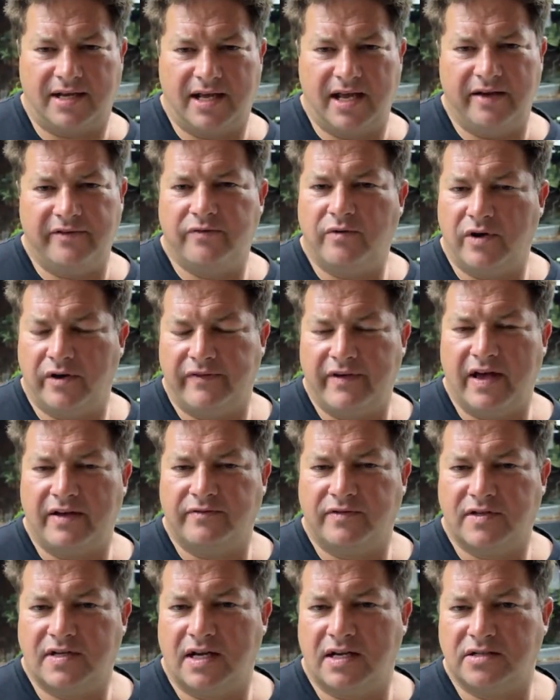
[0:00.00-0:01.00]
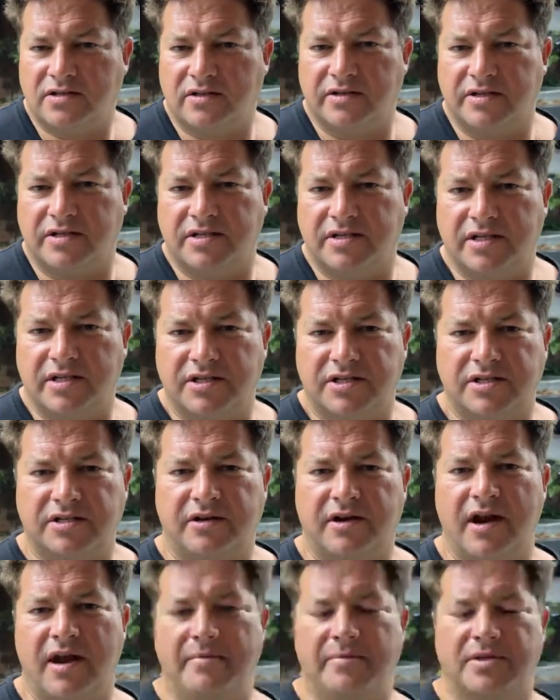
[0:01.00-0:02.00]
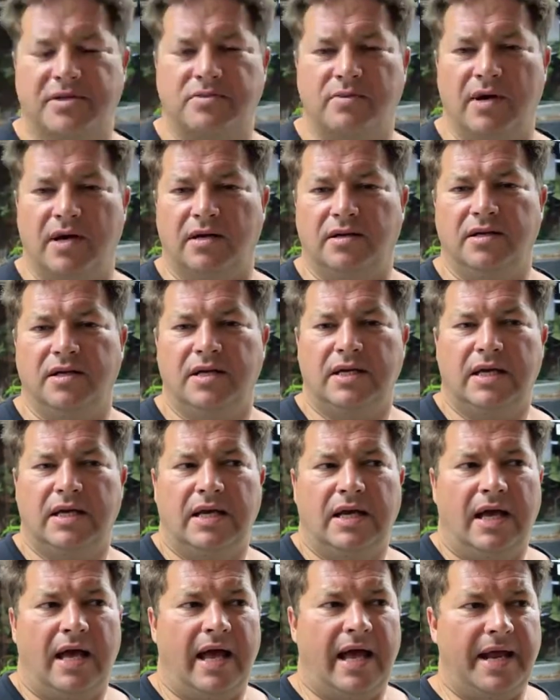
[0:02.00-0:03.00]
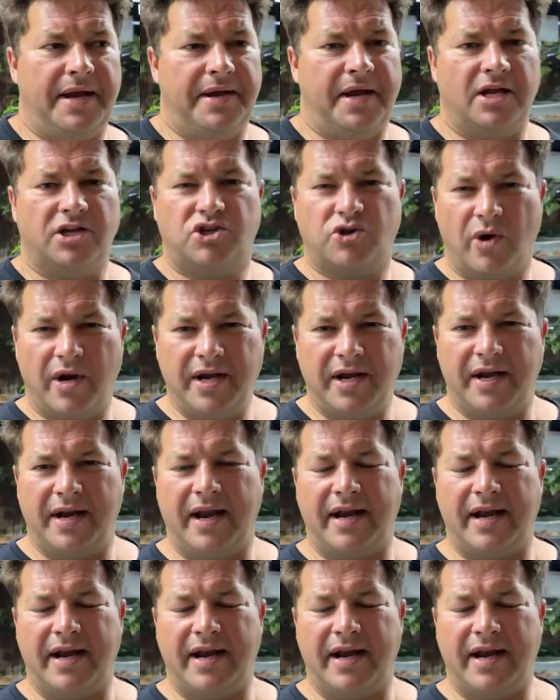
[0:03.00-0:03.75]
Kev would have advertised on his Instagram as well. And join it.